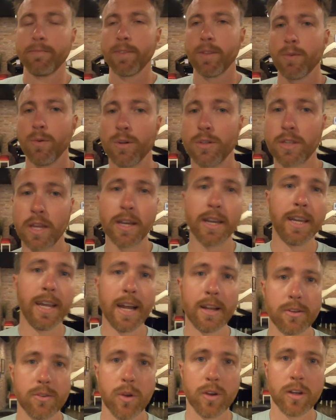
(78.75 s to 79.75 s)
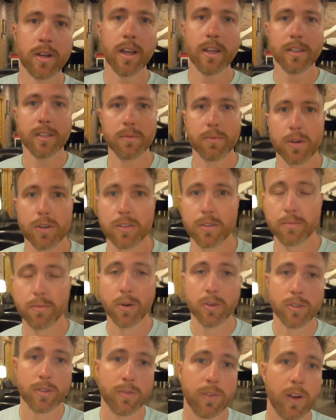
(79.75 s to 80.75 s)
were sending it out to our customers, and
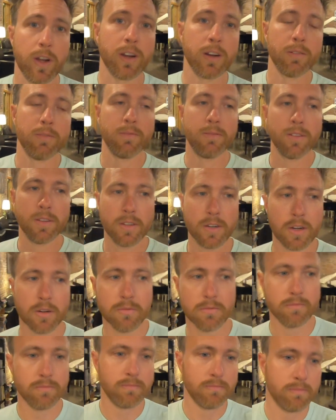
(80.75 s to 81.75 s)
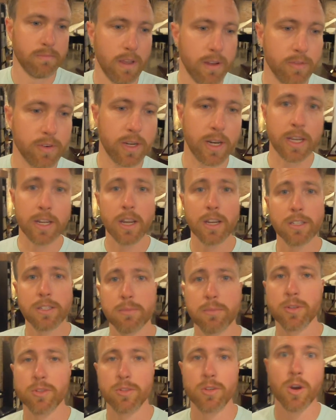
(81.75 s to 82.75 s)
most of our, everyday
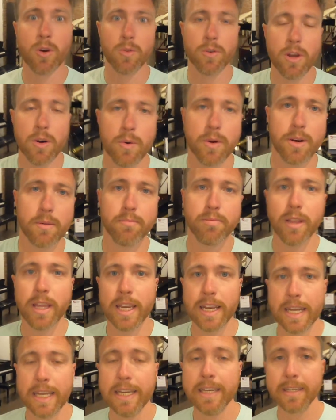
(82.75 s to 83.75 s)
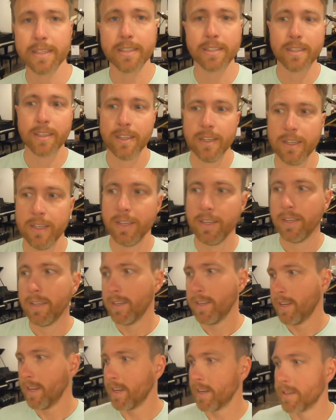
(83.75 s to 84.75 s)
customers don't know what a plate is.
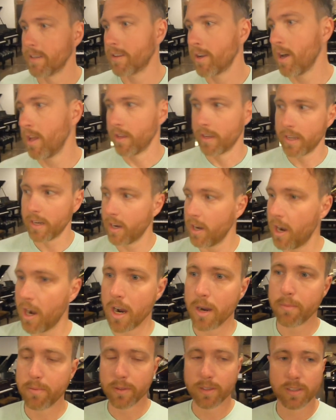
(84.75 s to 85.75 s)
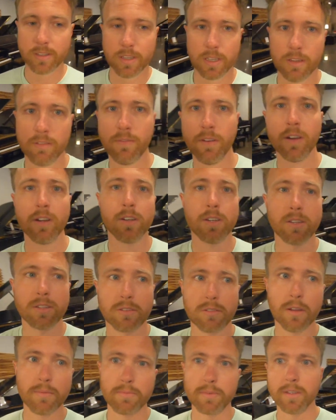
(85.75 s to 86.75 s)
And calling it a harp is very
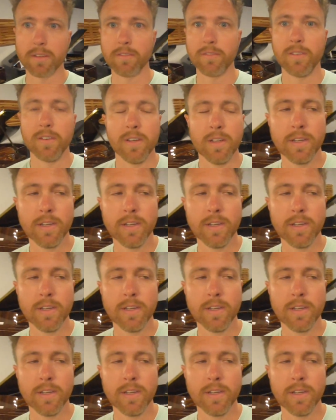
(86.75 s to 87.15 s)
descriptive.